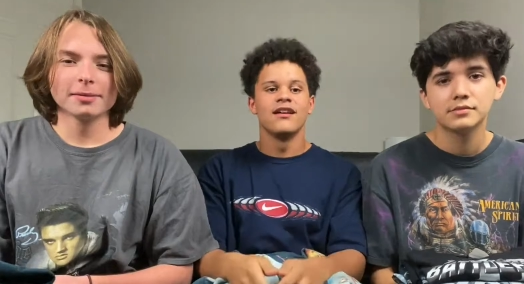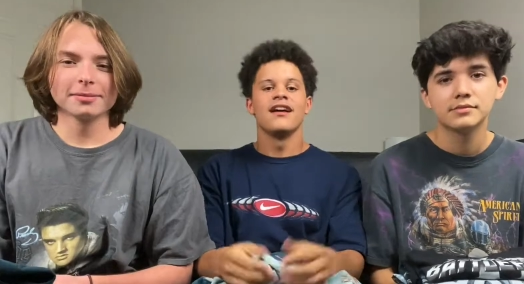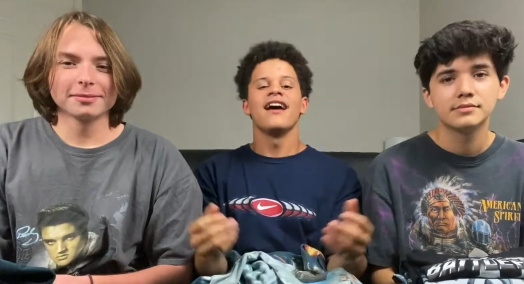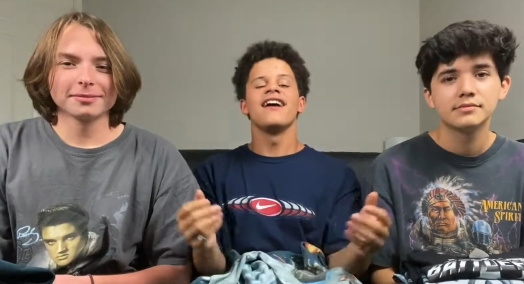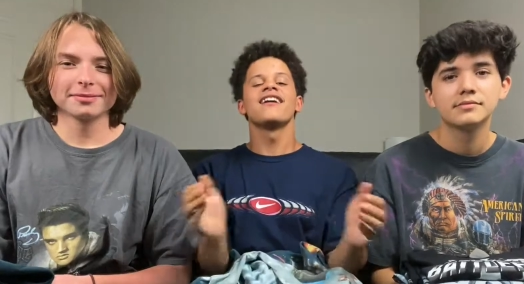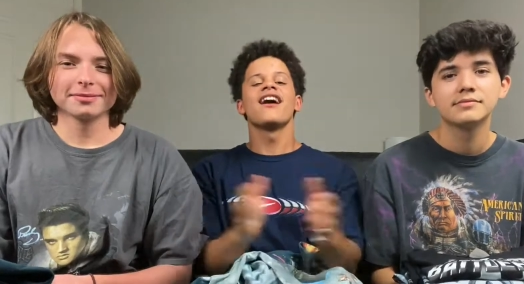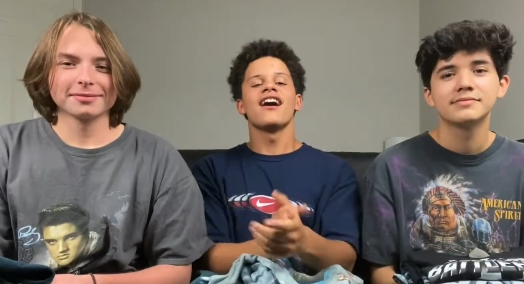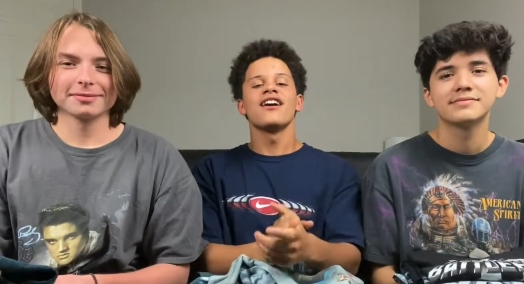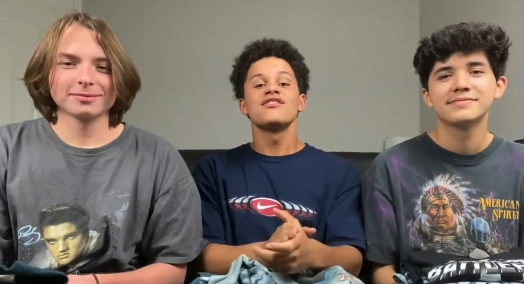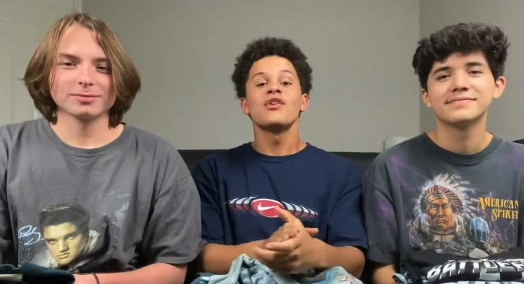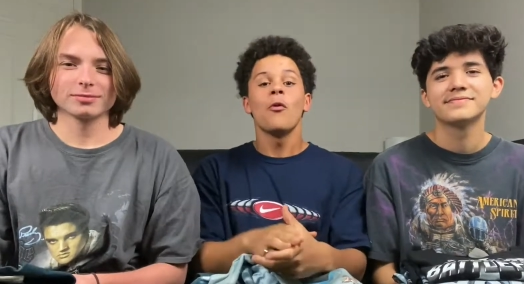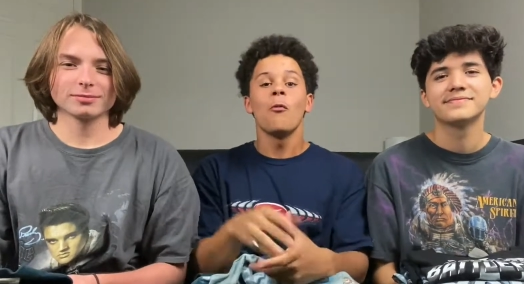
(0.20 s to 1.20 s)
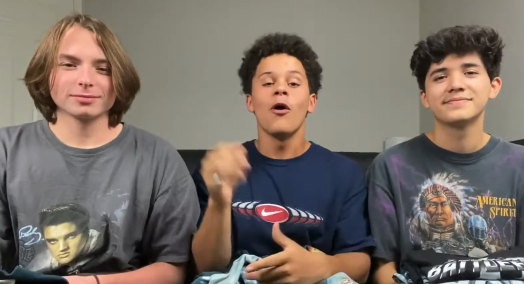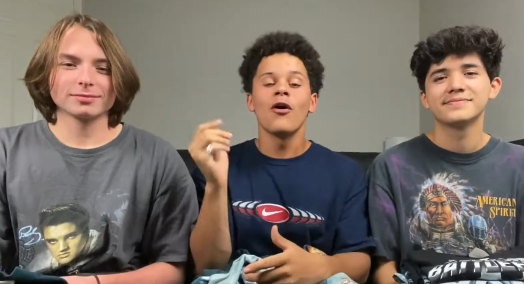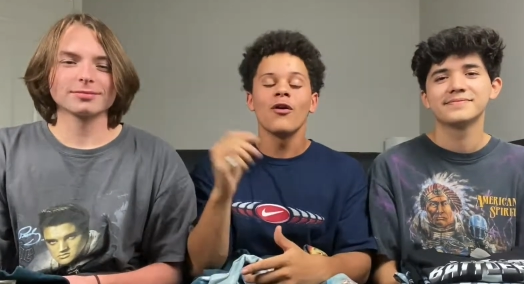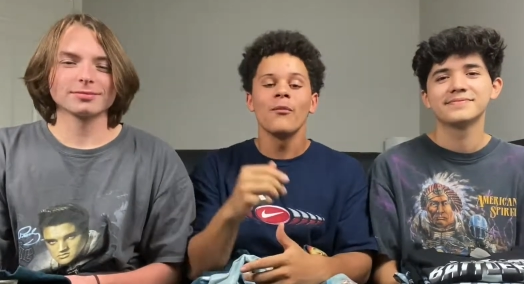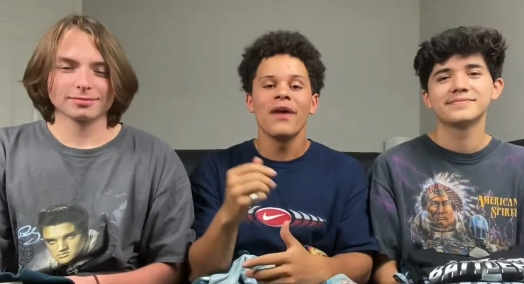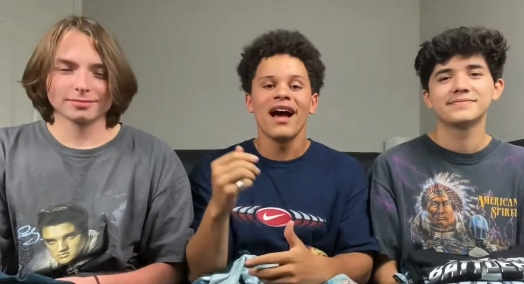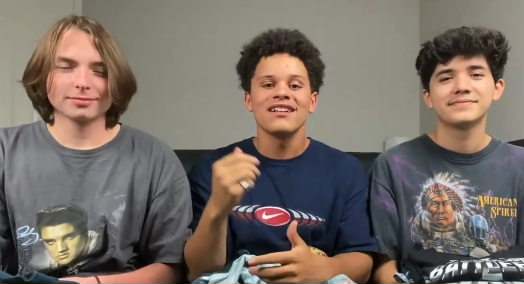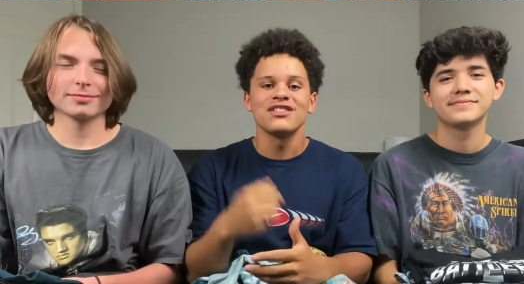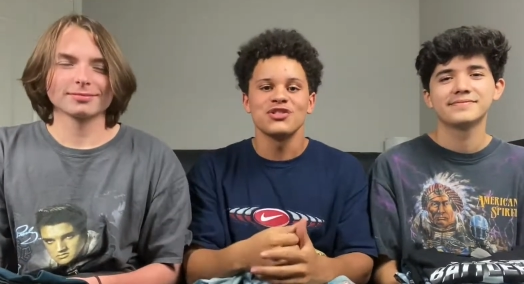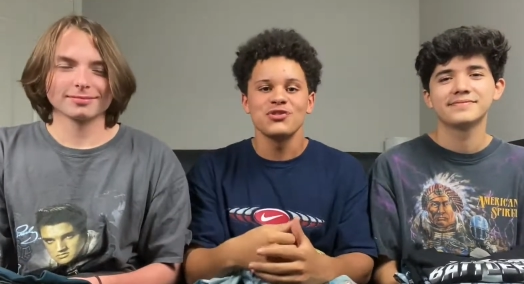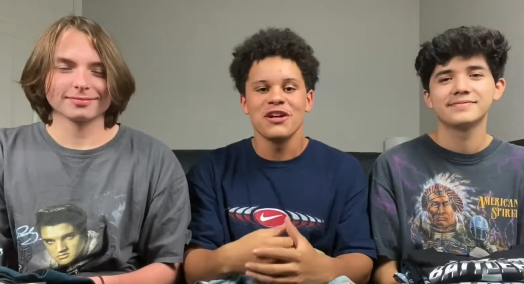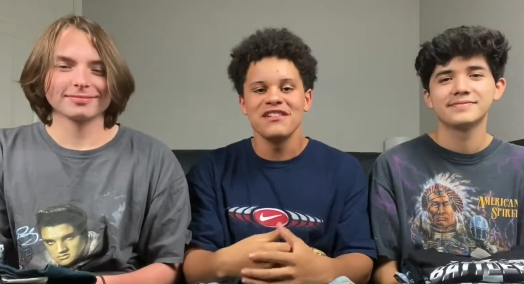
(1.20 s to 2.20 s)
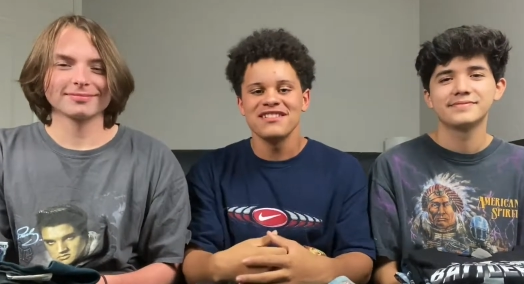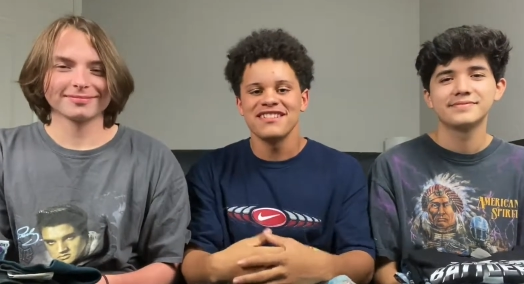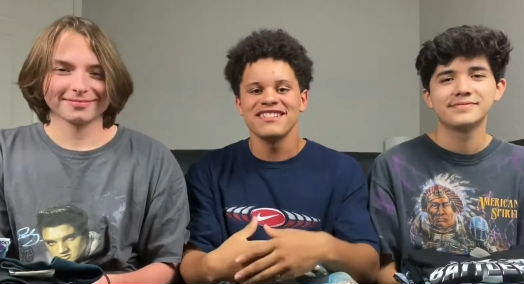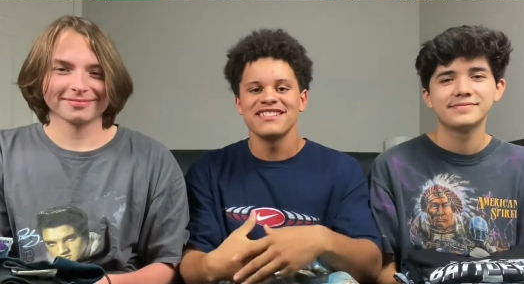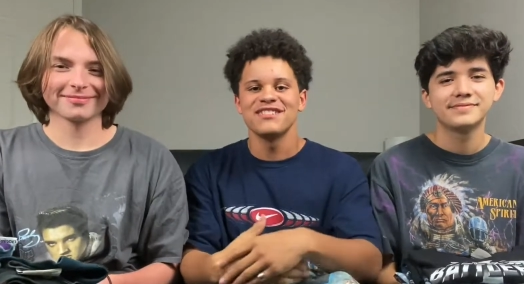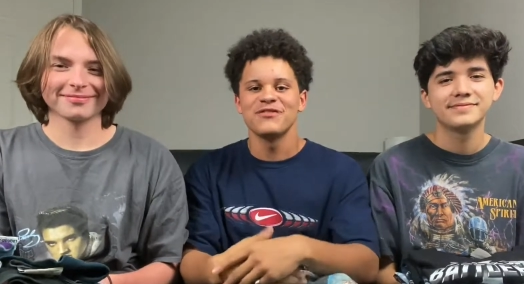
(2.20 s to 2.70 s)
Speaker 1: Hey guys, welcome back to Strange Addictions